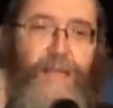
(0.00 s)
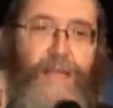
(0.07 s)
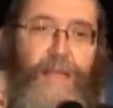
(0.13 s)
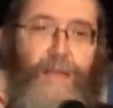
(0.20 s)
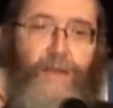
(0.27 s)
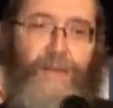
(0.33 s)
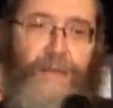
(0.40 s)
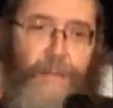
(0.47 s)
And
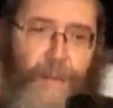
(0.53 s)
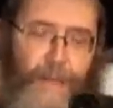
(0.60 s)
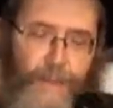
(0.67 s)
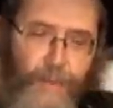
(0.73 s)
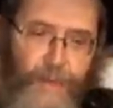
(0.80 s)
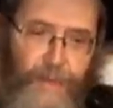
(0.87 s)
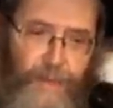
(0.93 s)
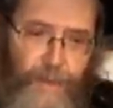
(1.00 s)
then, you know,
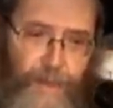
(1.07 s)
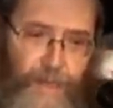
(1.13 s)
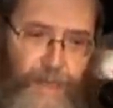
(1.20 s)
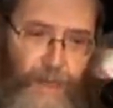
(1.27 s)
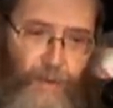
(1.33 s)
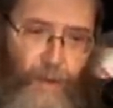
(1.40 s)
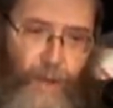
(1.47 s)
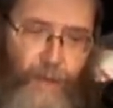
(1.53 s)
sometimes when you're
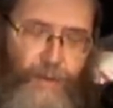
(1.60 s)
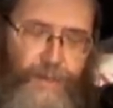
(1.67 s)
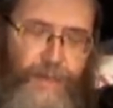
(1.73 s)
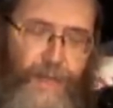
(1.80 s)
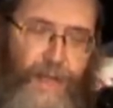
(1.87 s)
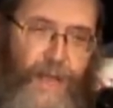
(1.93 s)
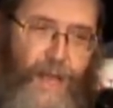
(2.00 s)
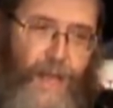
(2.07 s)
engrossed,
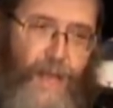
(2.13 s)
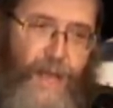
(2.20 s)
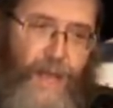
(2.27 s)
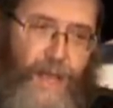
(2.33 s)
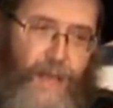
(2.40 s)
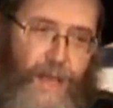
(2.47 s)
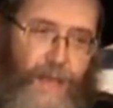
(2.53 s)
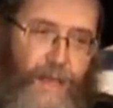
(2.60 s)

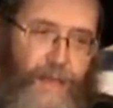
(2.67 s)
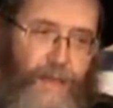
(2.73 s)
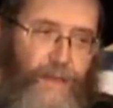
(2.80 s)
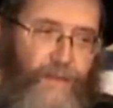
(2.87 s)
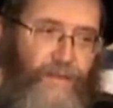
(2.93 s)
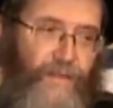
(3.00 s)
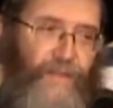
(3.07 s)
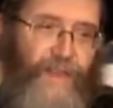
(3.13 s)

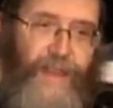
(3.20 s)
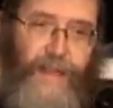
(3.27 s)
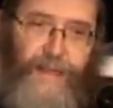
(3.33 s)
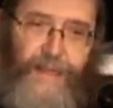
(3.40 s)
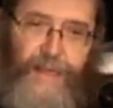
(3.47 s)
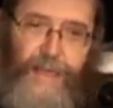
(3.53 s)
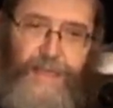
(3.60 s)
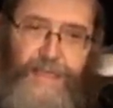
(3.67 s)
you feel
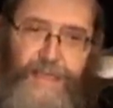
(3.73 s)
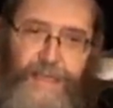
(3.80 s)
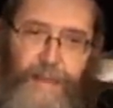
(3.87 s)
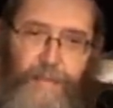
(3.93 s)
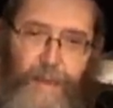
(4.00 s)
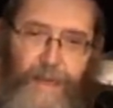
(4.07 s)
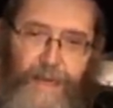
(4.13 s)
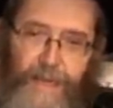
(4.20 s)
that
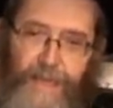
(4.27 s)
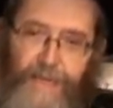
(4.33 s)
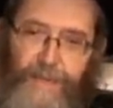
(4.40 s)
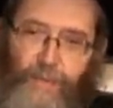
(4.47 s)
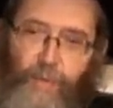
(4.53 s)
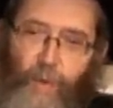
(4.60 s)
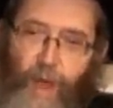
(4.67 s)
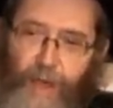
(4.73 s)
somebody is
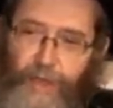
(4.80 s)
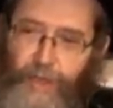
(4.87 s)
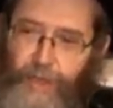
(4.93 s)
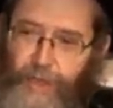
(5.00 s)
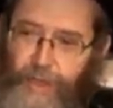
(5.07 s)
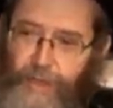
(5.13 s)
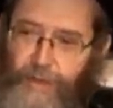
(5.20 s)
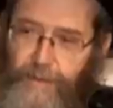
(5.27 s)

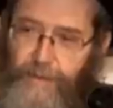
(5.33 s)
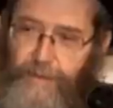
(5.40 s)
watching you.